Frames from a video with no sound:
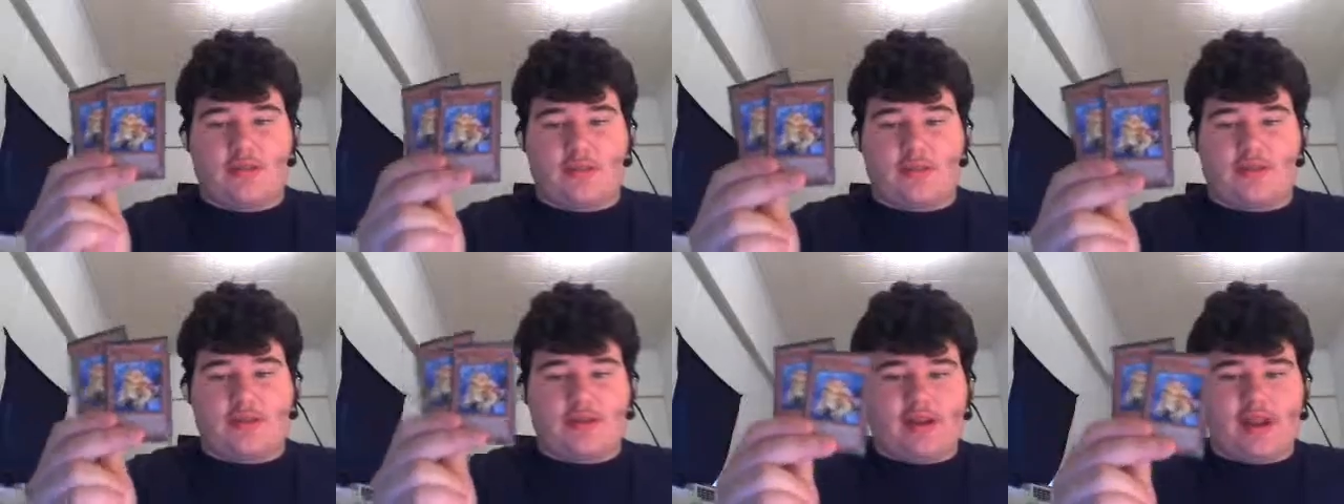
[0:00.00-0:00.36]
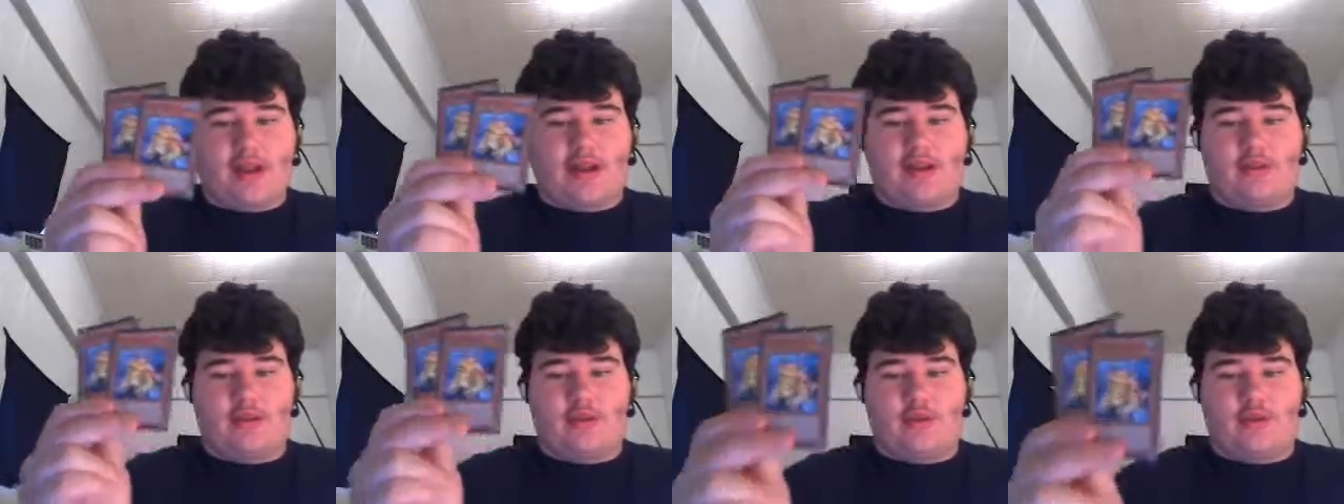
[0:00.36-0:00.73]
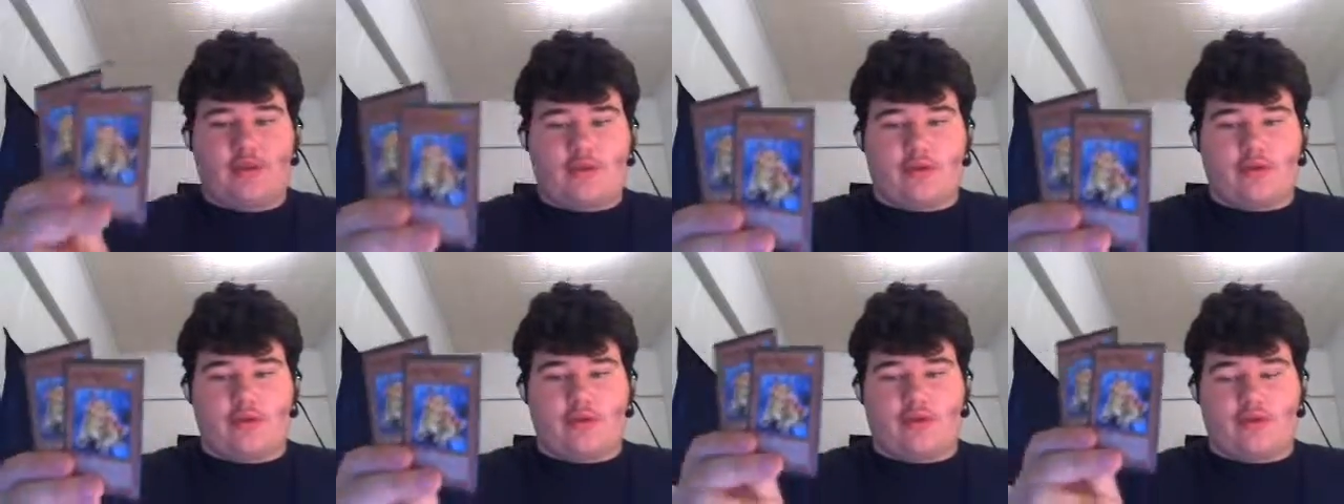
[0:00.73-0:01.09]
from your deck
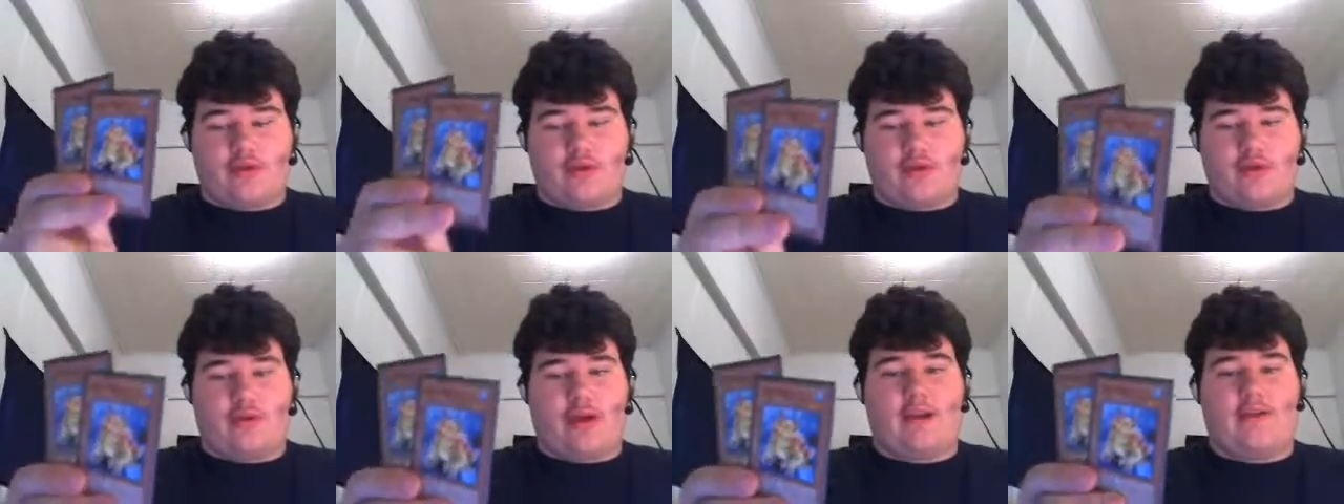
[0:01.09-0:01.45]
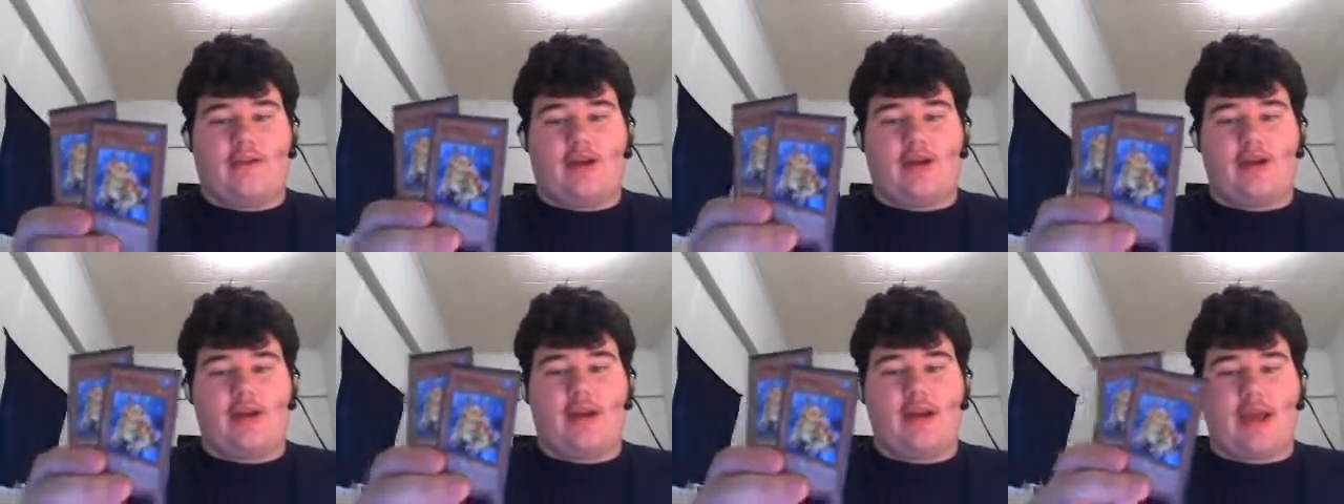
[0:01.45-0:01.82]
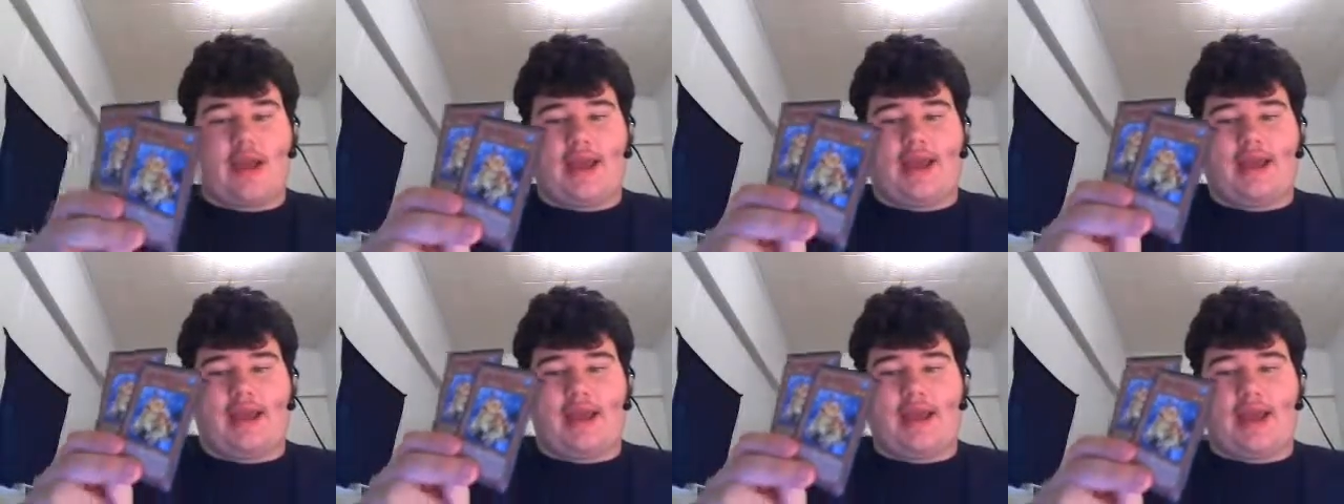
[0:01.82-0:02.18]
to the graveyard,
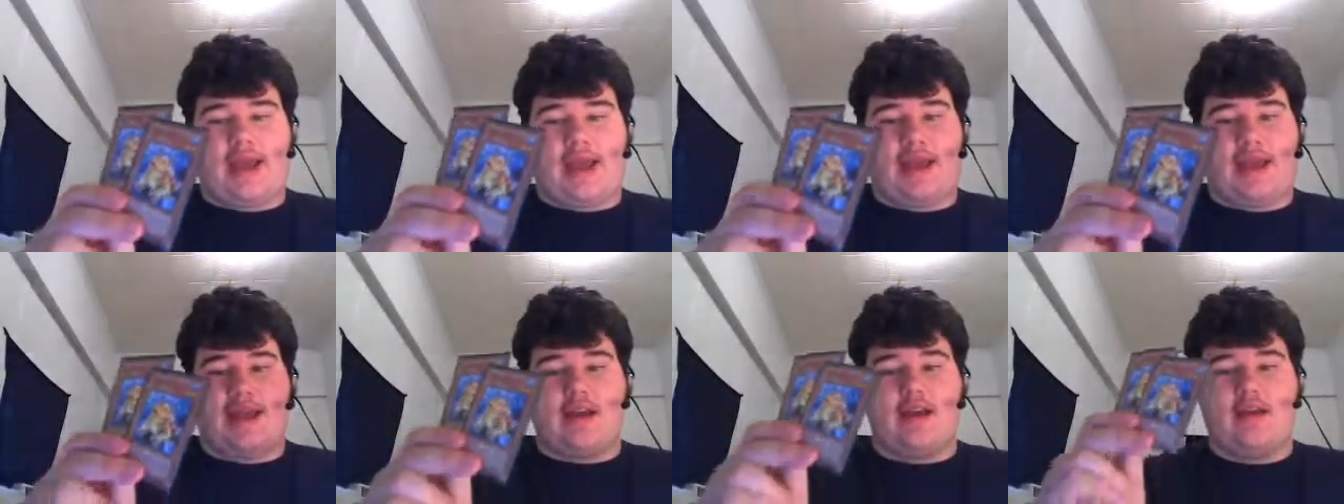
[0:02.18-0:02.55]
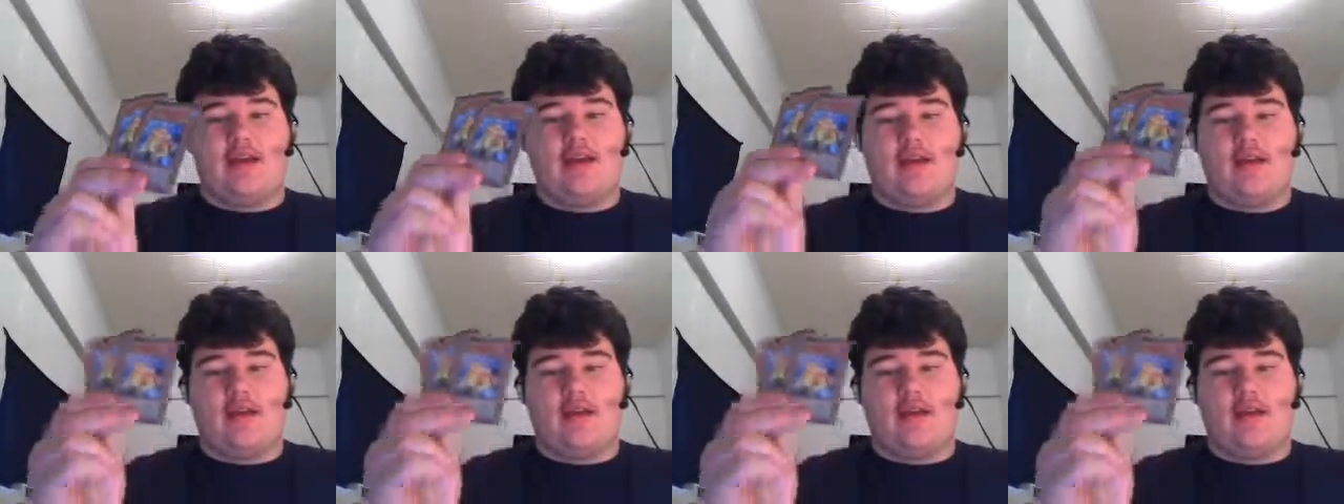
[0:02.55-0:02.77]
aka